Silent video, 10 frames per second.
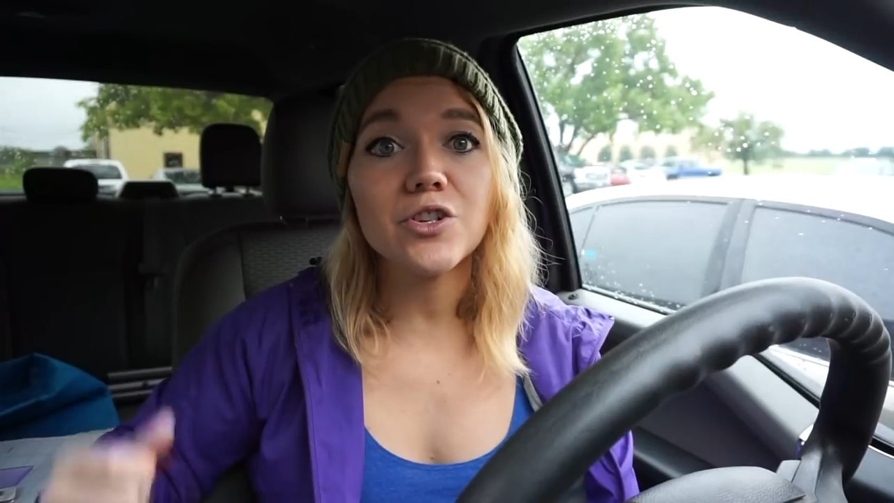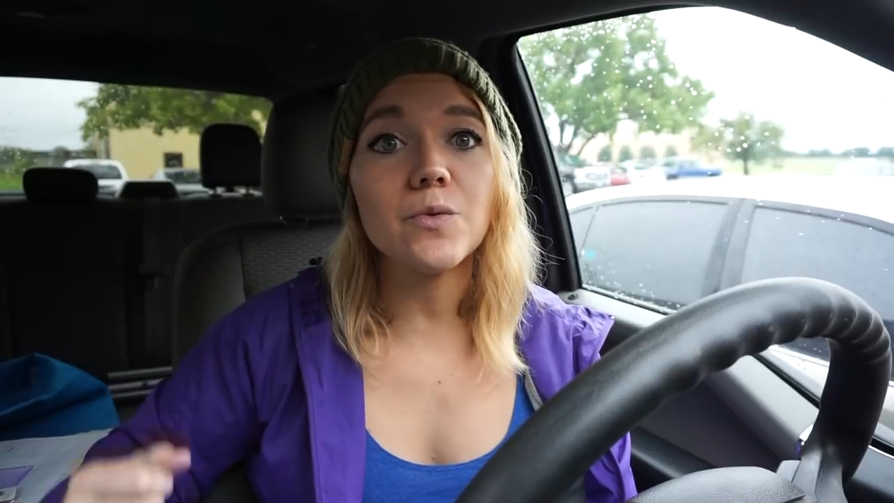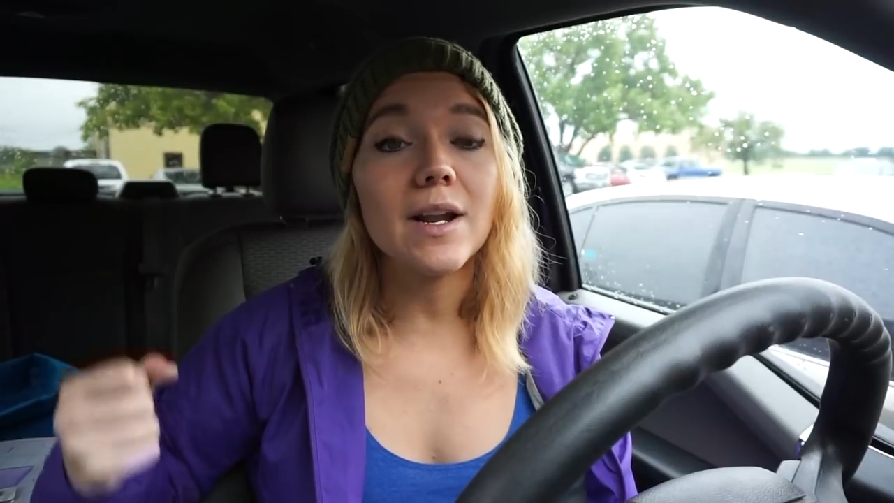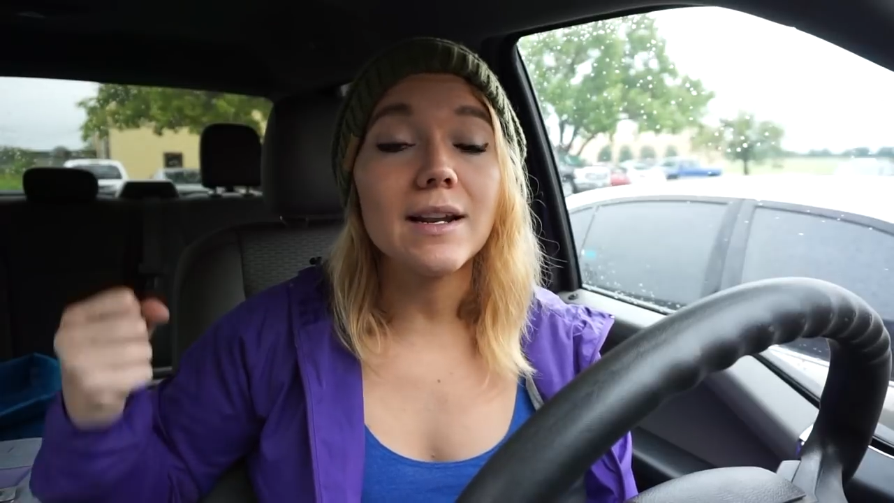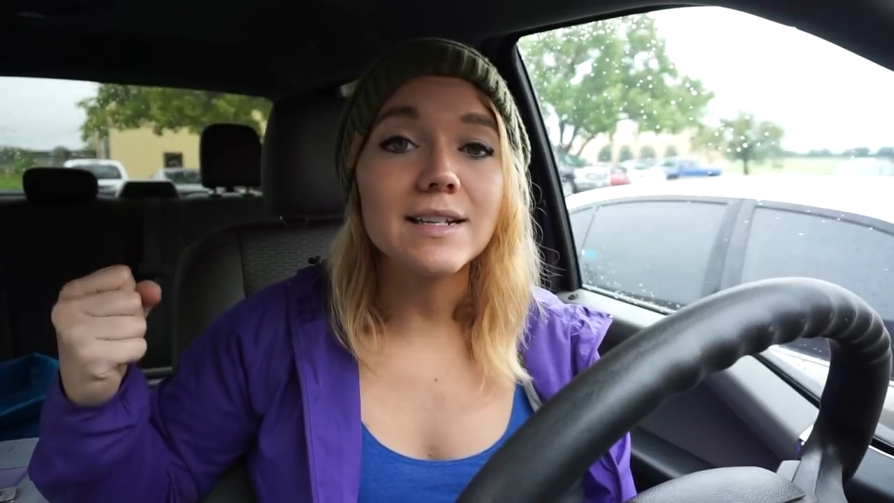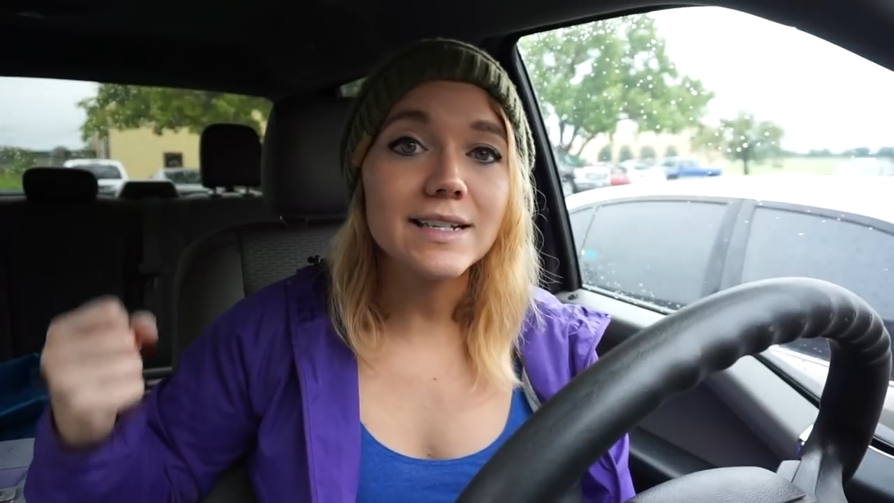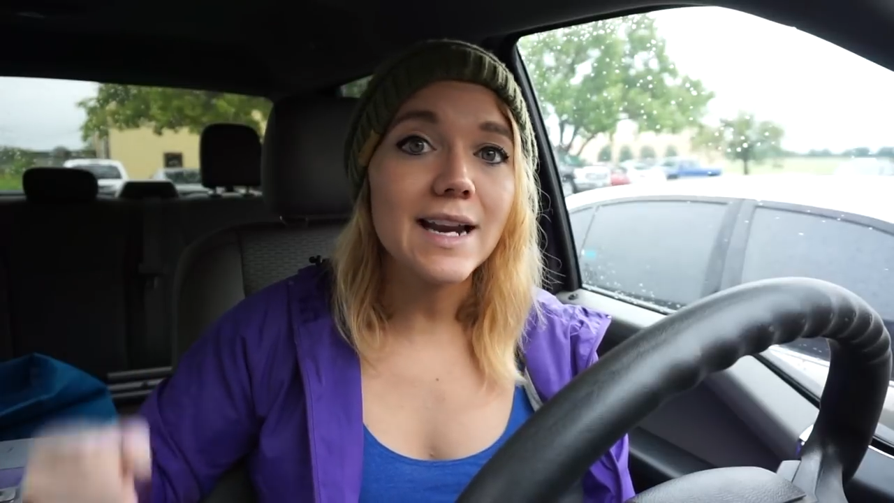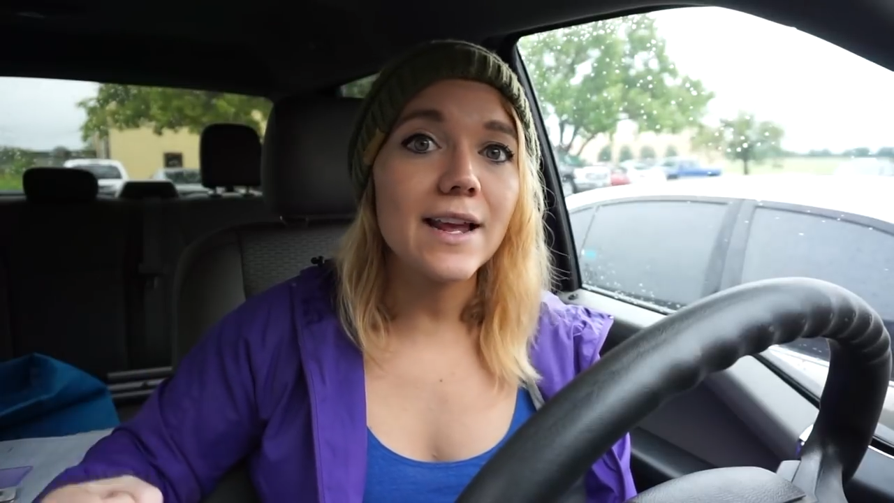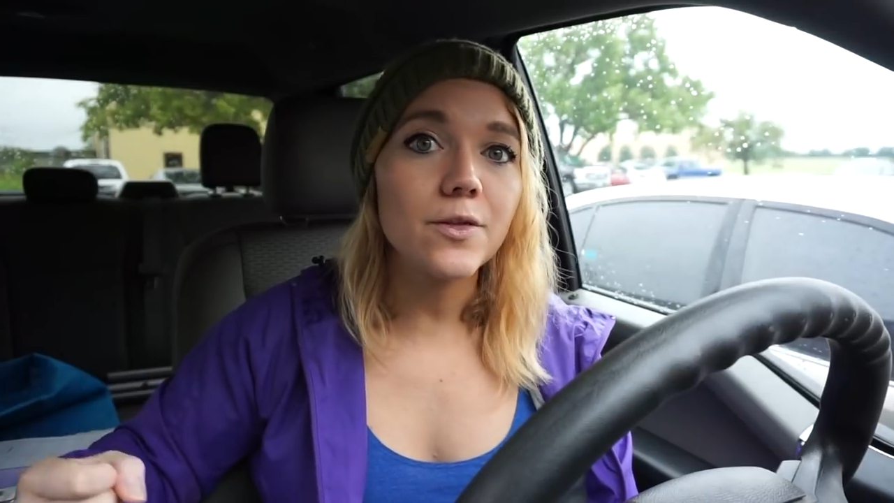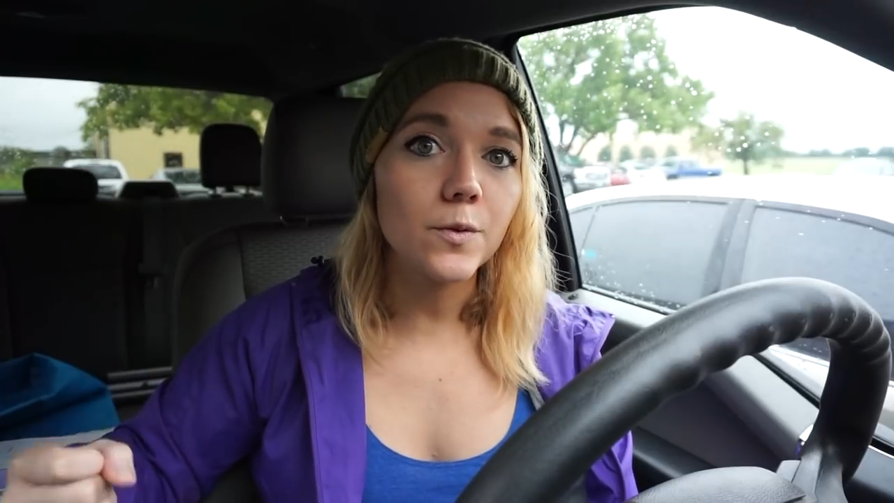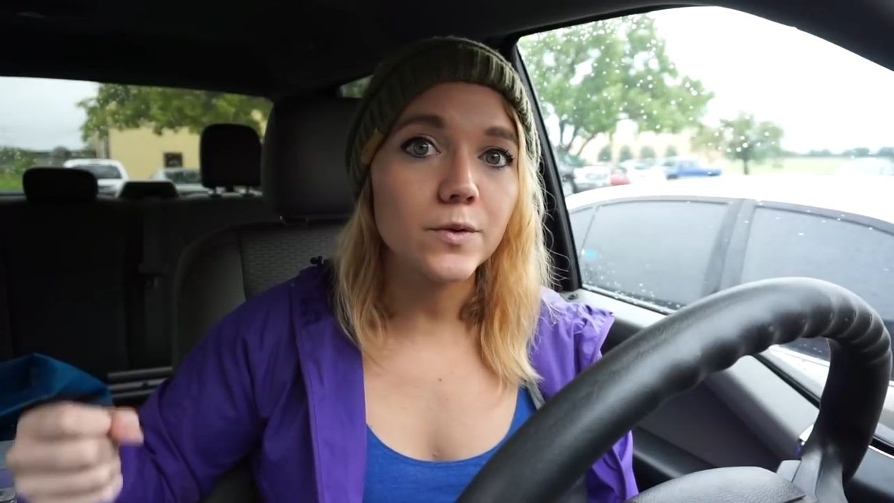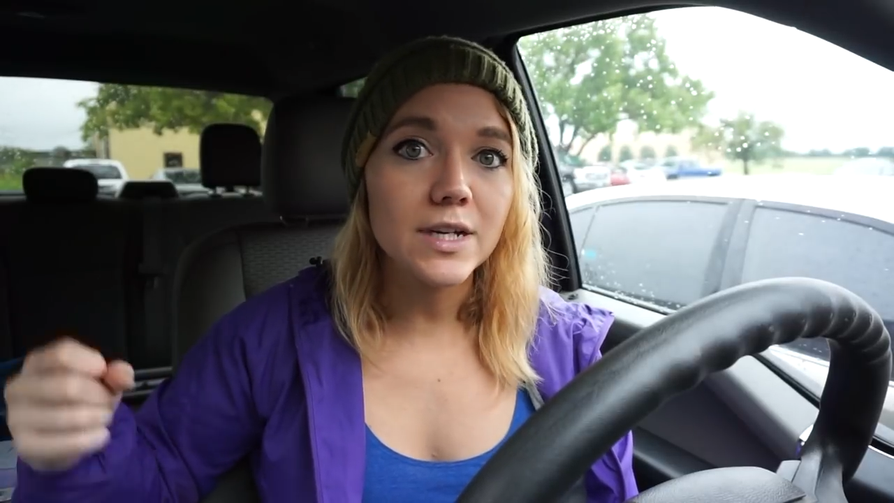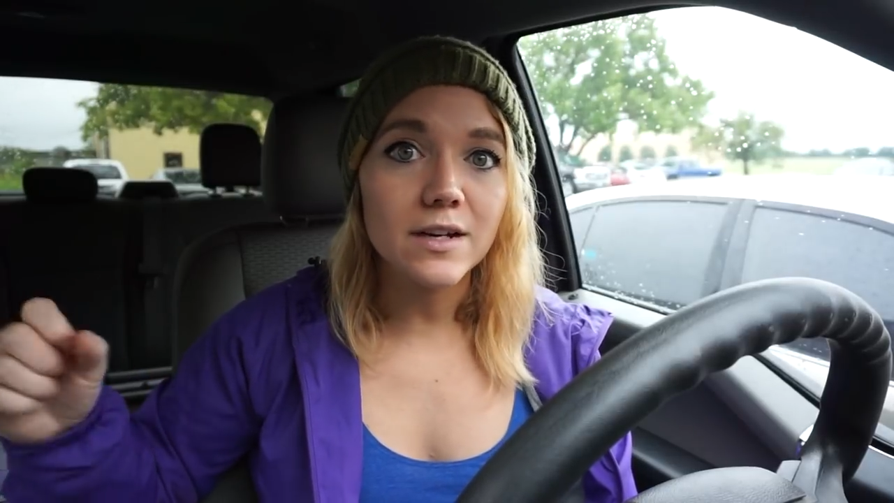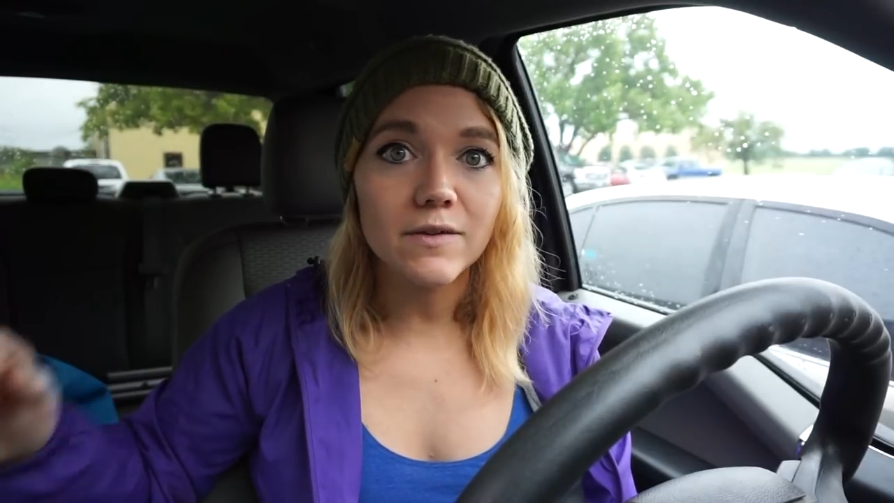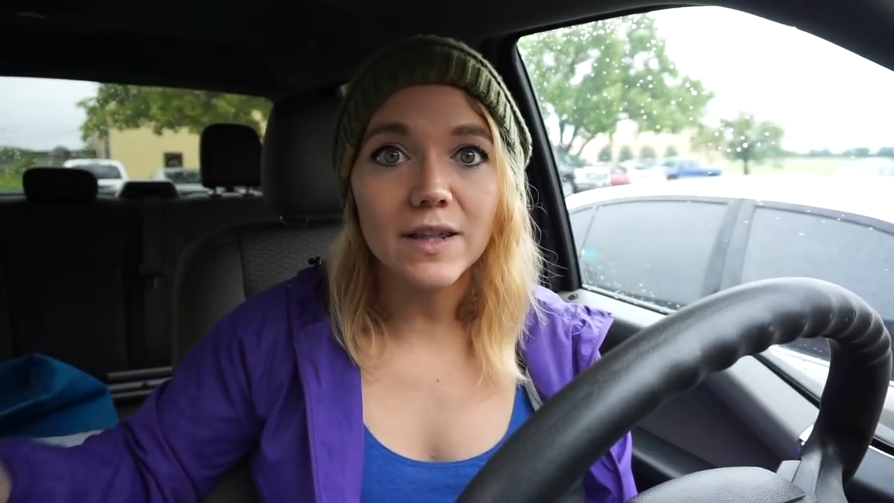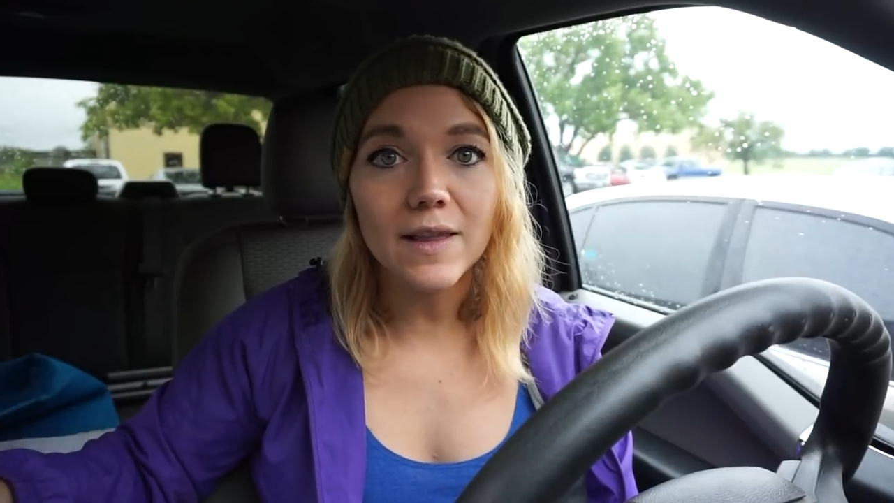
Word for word: to it and stay in the routine of it.